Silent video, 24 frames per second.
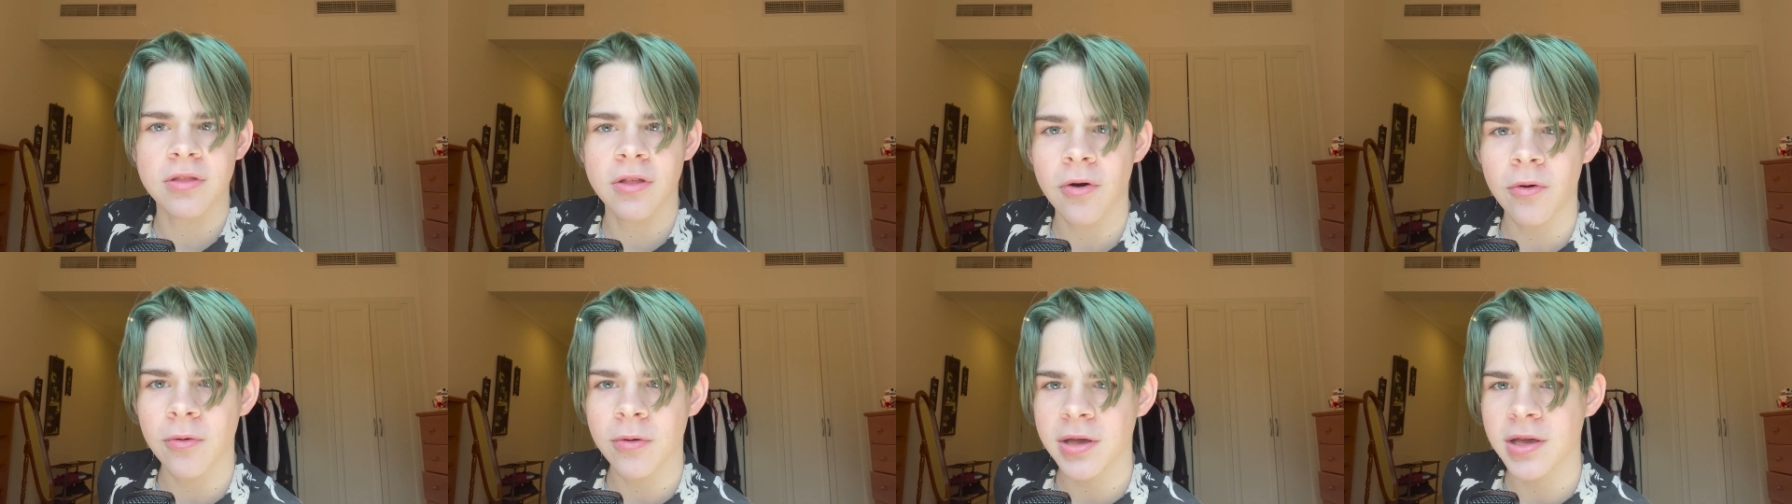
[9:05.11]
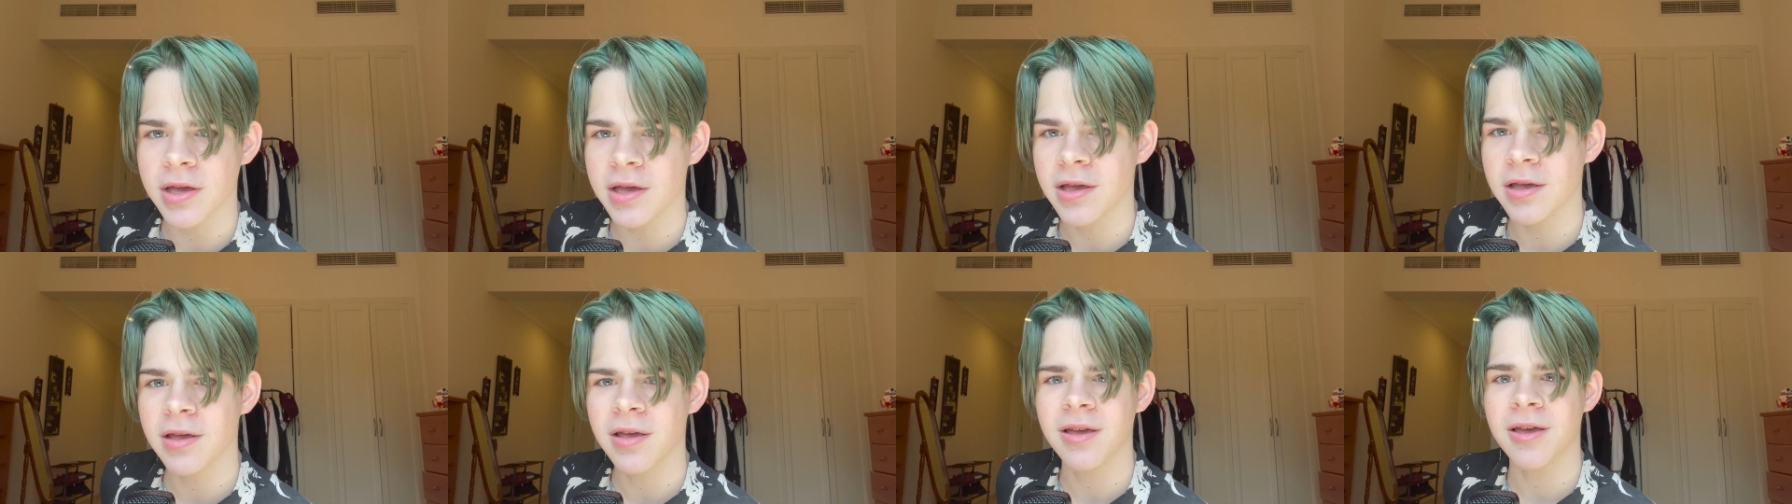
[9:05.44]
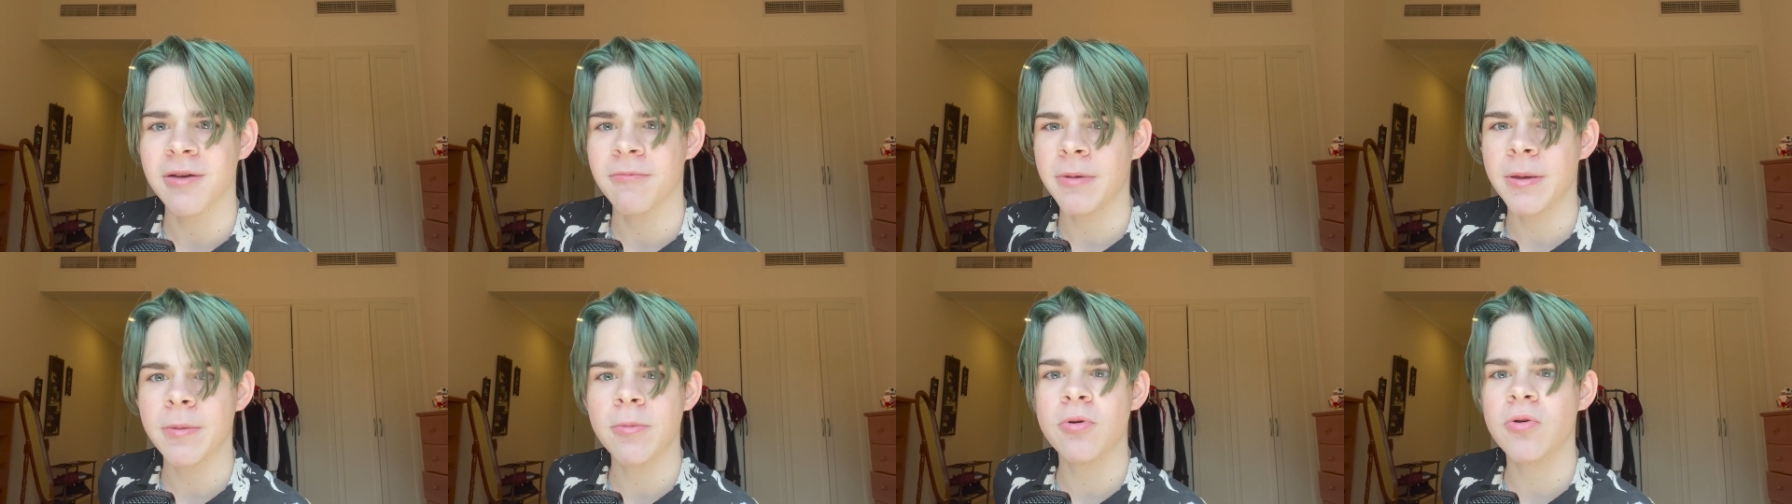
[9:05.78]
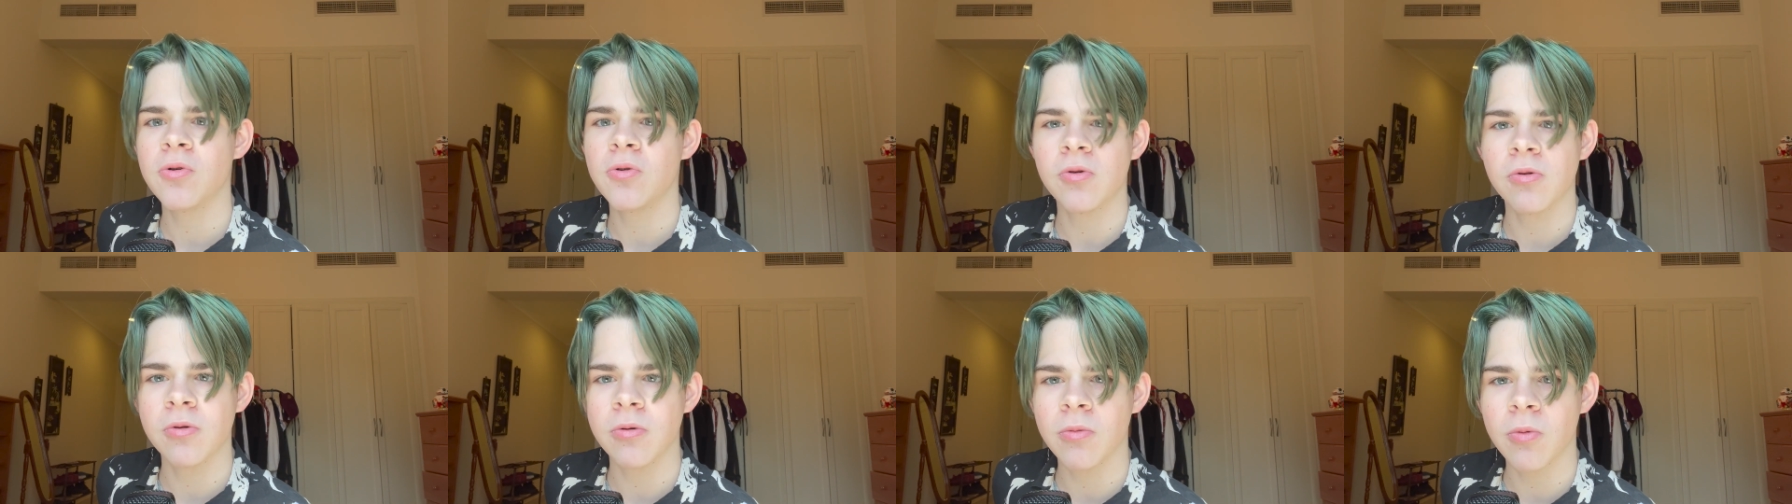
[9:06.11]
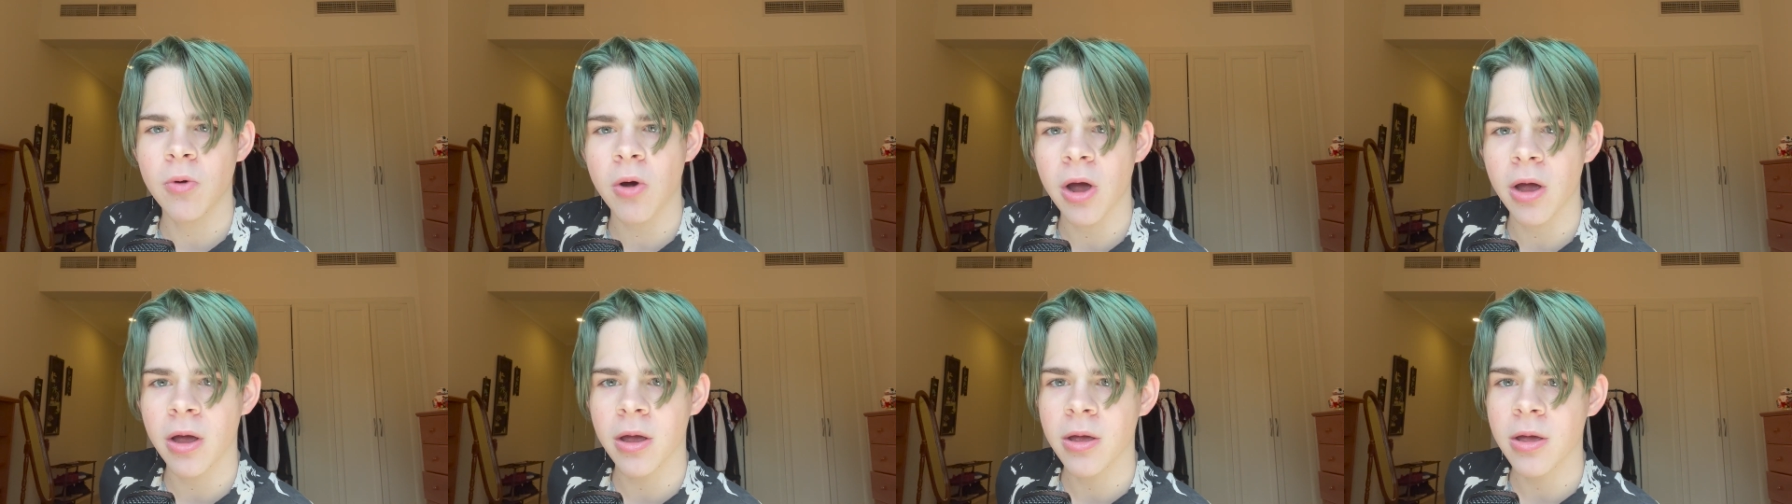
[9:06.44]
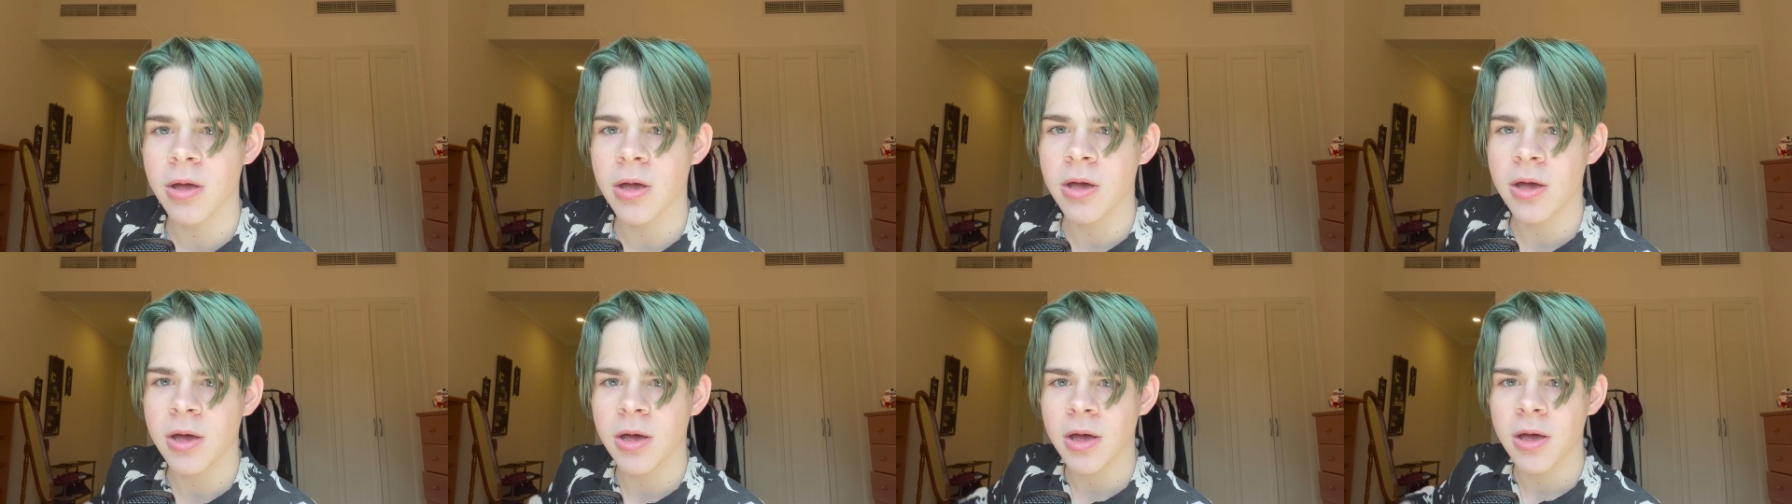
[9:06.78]
key people who were
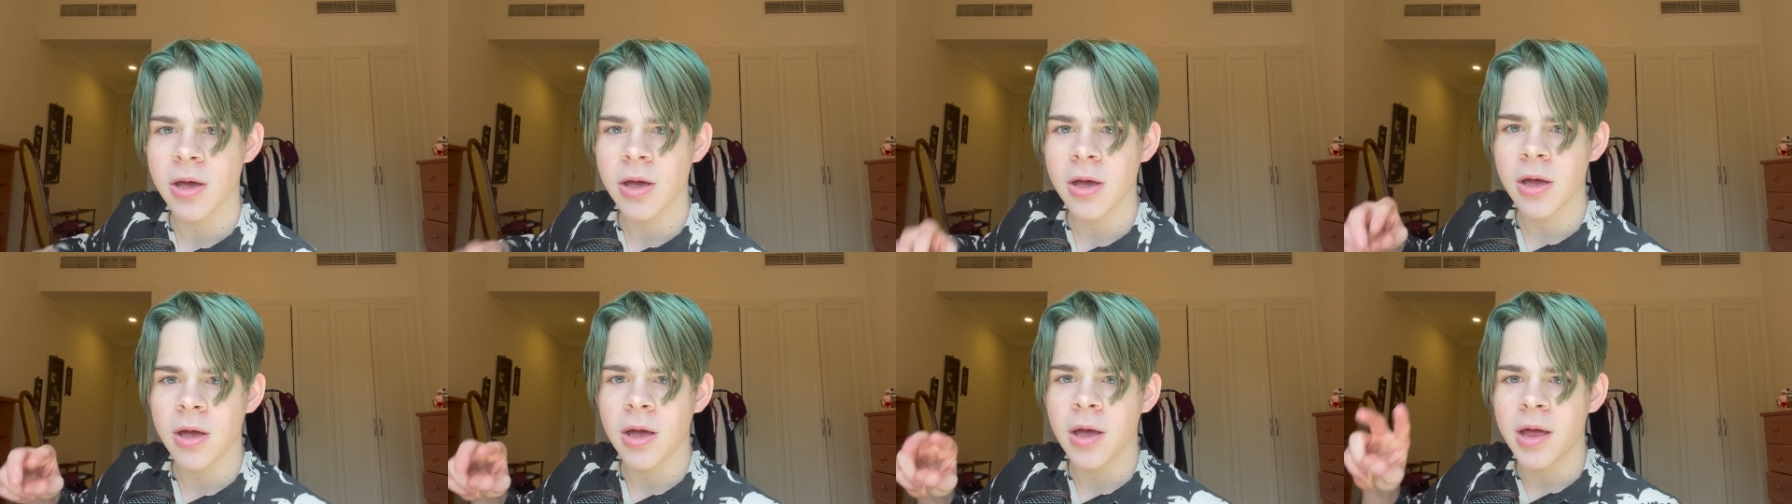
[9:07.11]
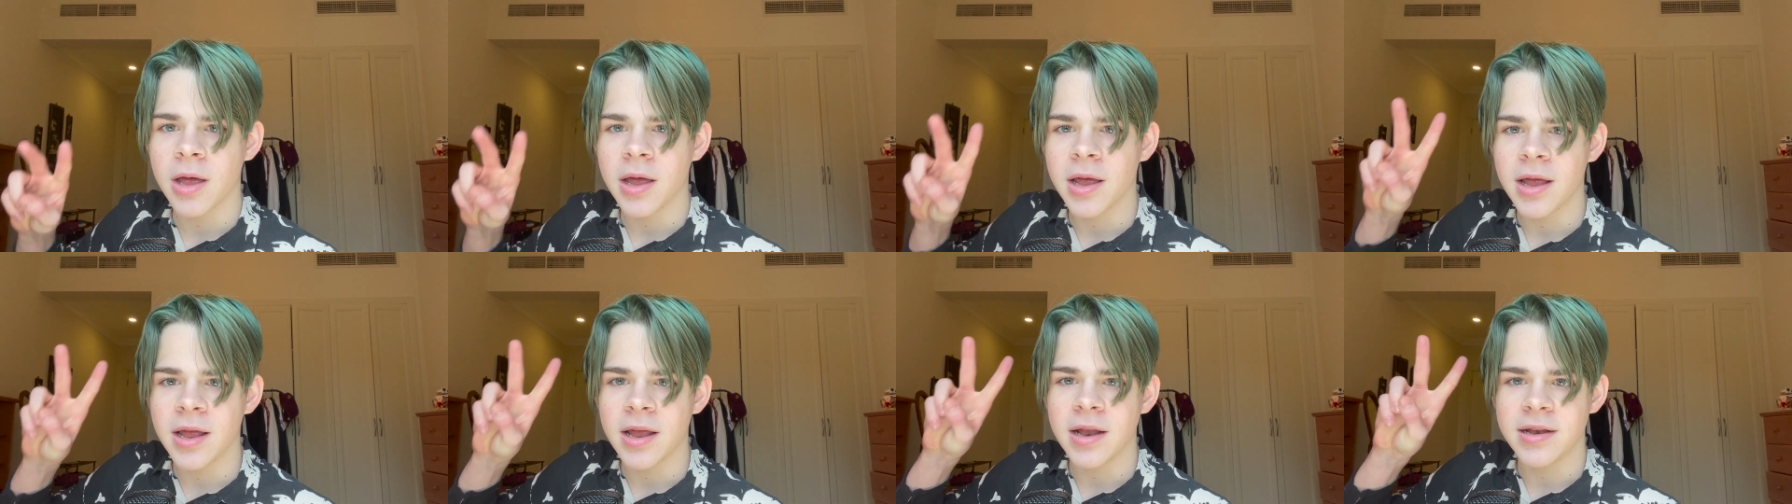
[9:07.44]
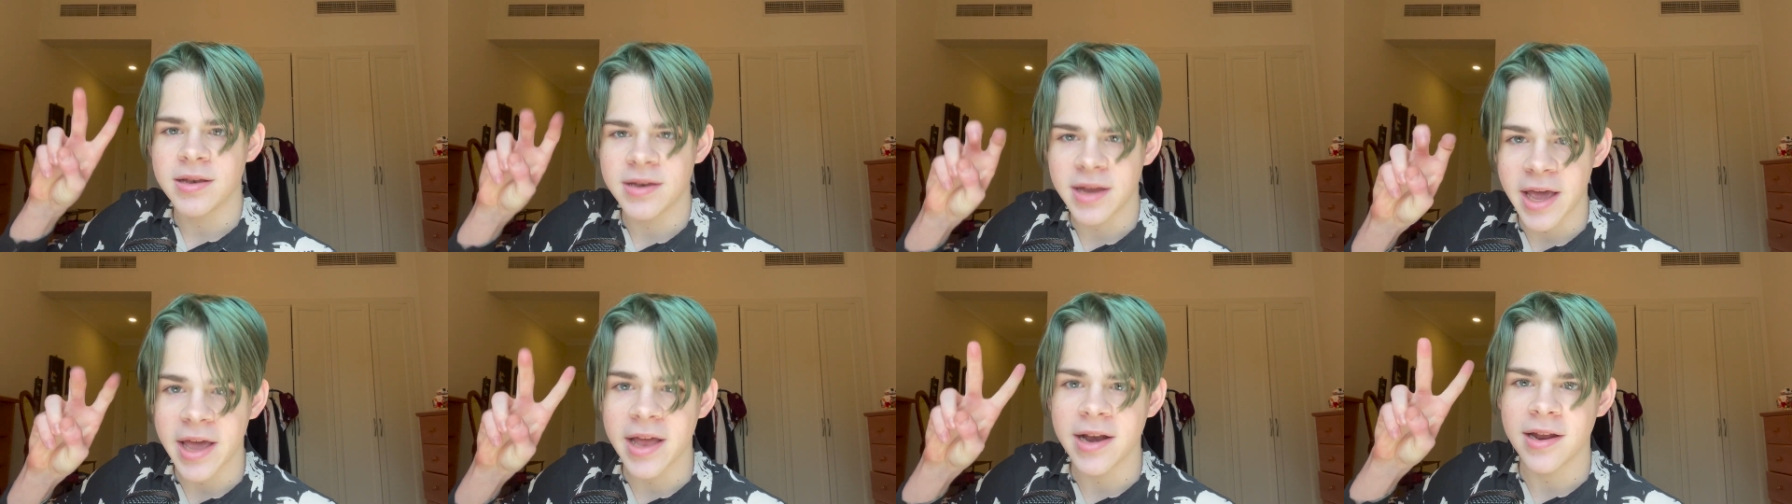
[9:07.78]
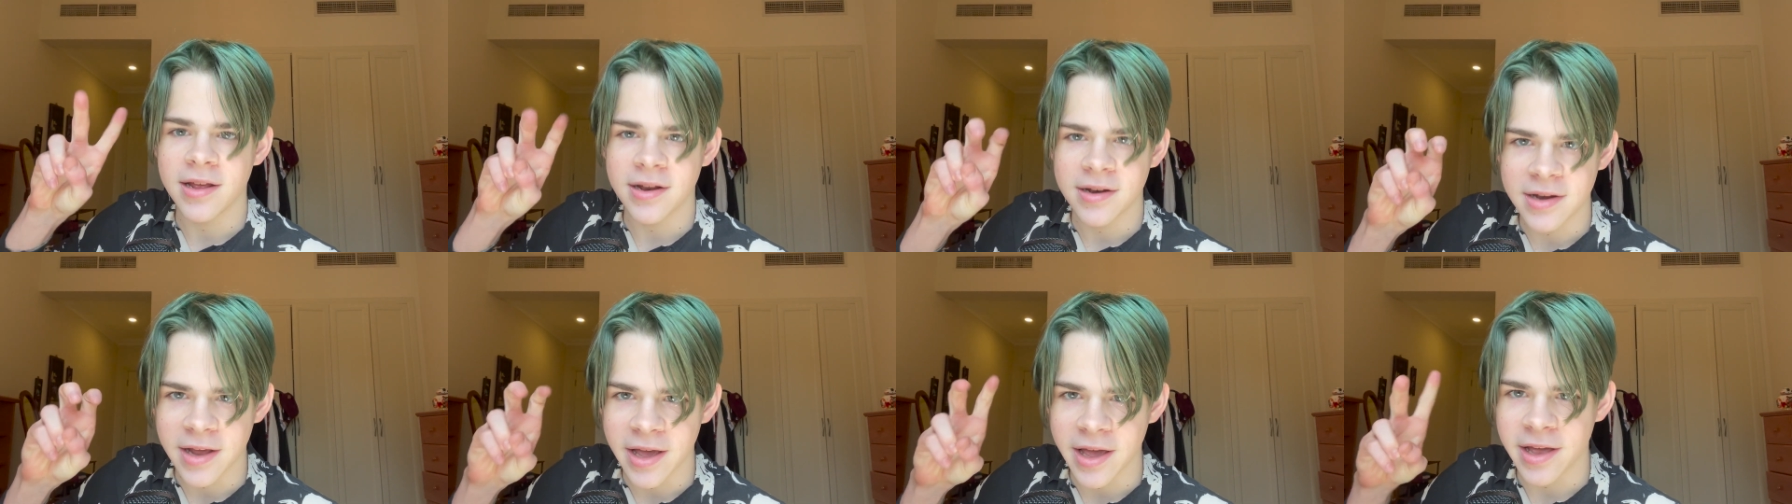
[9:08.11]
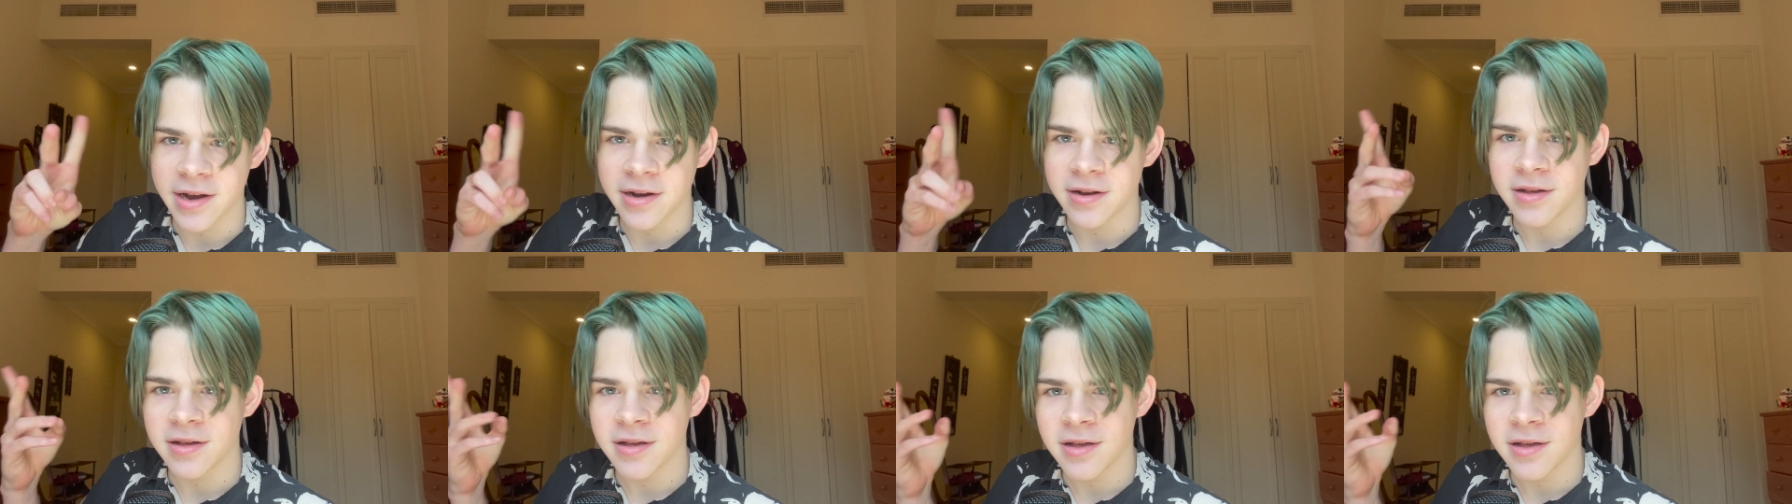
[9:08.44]
dead, dead,